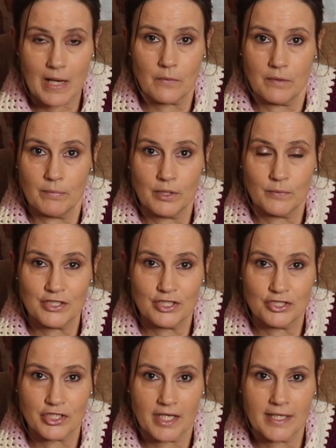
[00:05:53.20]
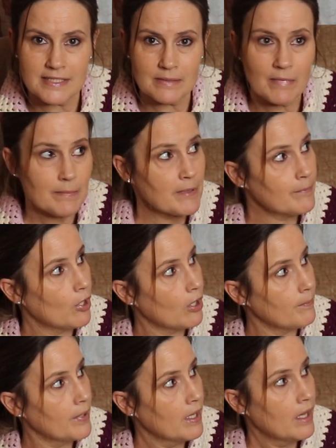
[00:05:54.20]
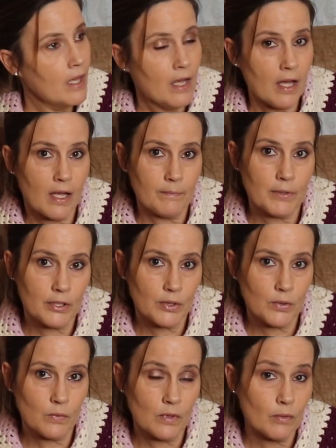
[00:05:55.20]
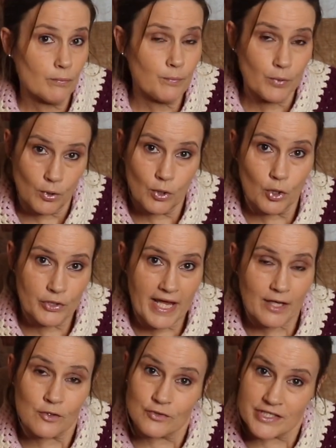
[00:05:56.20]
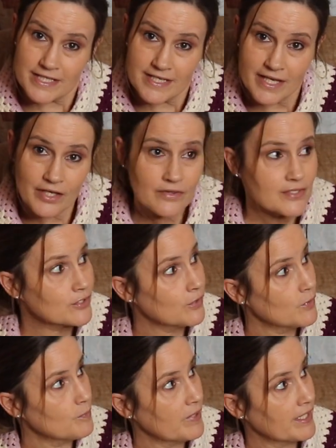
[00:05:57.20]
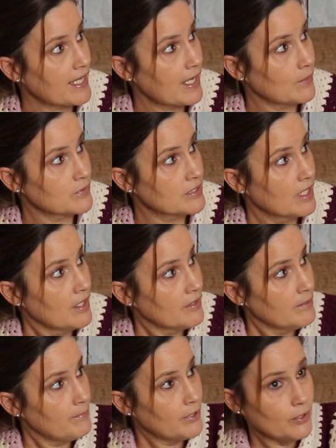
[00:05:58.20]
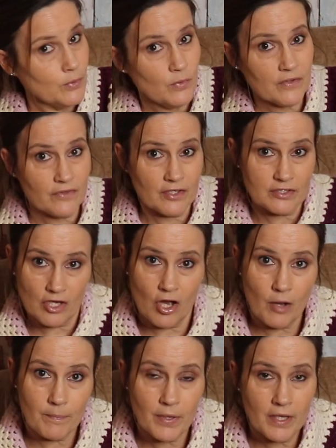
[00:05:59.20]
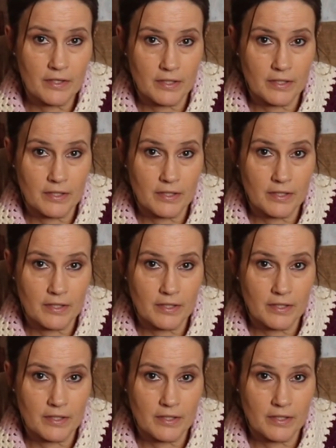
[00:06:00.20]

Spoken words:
out the blue in your jeans and maybe pop a blue polo neck underneath, so it would pick out the blue with your top,